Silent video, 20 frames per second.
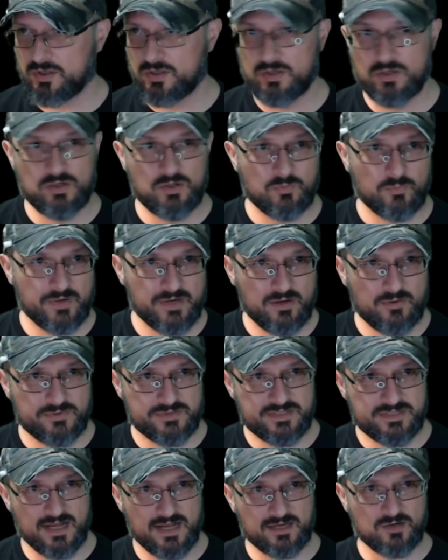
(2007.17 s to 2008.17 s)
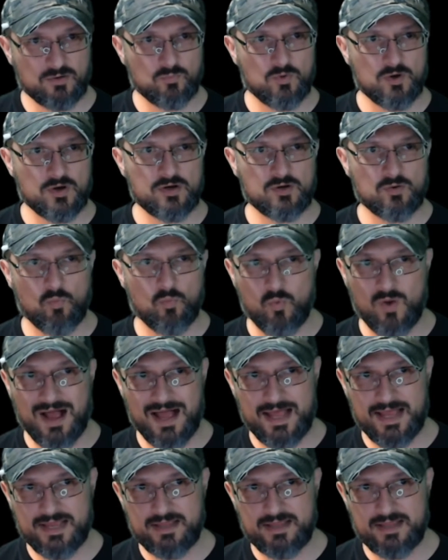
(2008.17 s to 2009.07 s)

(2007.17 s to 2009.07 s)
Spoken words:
We know it's not going to work. Why?